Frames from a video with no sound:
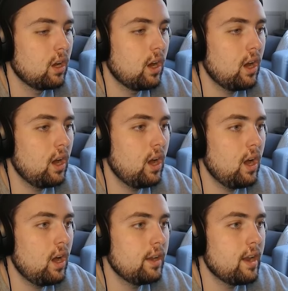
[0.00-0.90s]

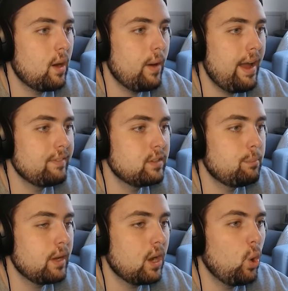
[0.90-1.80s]
Ah, now I have to
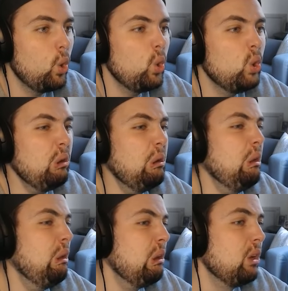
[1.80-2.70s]
pick.
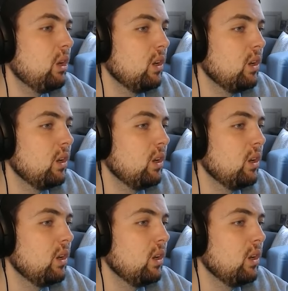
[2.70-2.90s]
Oh.